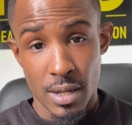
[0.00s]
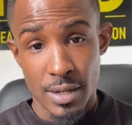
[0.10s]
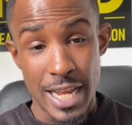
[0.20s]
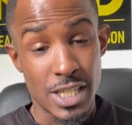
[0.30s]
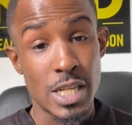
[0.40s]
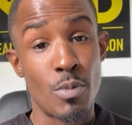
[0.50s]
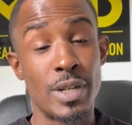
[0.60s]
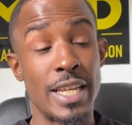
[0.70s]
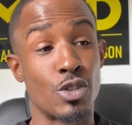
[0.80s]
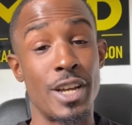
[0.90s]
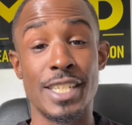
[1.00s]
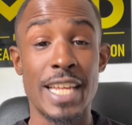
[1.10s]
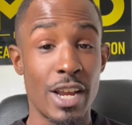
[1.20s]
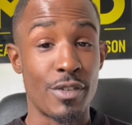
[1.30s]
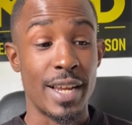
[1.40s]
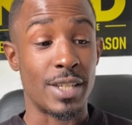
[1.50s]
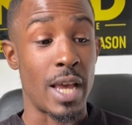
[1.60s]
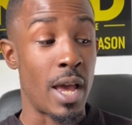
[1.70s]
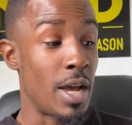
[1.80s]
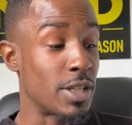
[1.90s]
That's someone that's got integrity
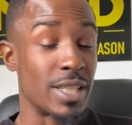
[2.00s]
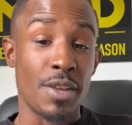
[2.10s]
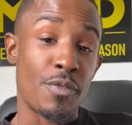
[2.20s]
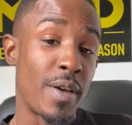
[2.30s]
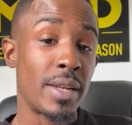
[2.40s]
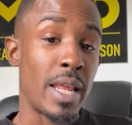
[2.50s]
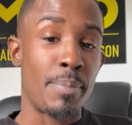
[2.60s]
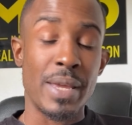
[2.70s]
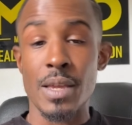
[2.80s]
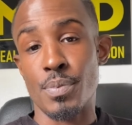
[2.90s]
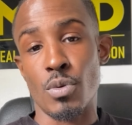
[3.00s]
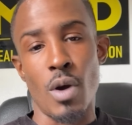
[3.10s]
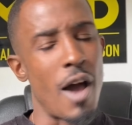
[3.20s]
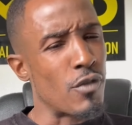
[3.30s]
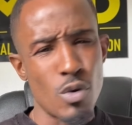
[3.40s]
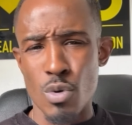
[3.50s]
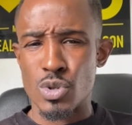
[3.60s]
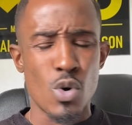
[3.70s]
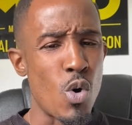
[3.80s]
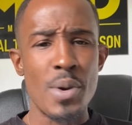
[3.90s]
to defend their people. Of course,
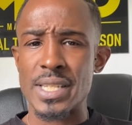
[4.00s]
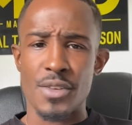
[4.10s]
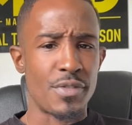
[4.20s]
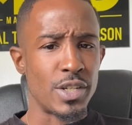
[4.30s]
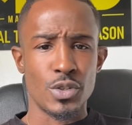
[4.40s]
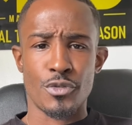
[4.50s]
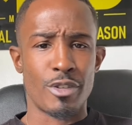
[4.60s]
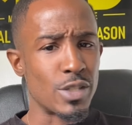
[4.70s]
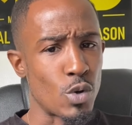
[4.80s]
always defend your friends.